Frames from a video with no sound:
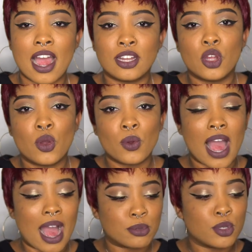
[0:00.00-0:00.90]
I don't
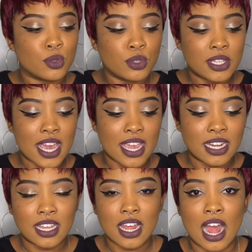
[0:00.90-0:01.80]
absolutely
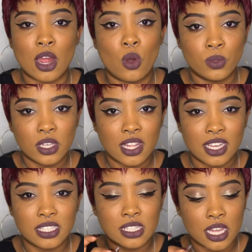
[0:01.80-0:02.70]
hate it, I only
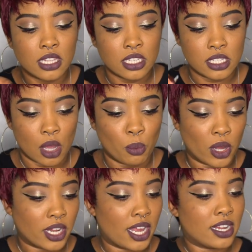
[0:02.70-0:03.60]
like slightly
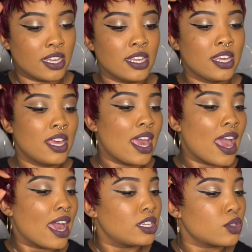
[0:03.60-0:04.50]
somewhat hate it.
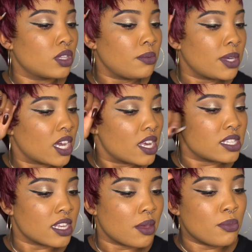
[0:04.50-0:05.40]
And it's only
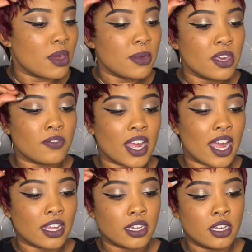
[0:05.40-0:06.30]
because maybe if I
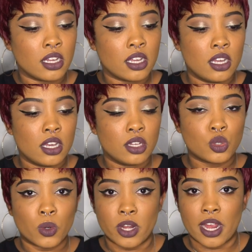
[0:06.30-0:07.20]
had
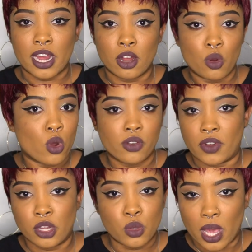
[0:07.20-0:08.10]
shorter hair or
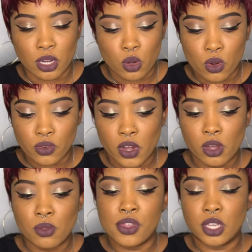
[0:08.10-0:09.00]
if I knew how to
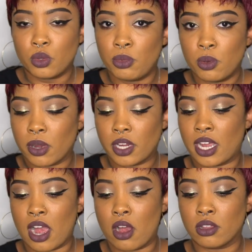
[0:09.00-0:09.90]
cornrow, this would be
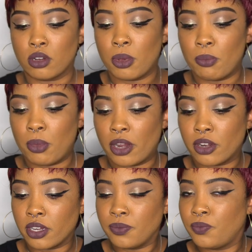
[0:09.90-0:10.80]
working out a little bit
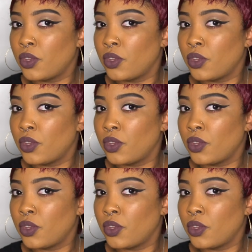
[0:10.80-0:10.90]
better.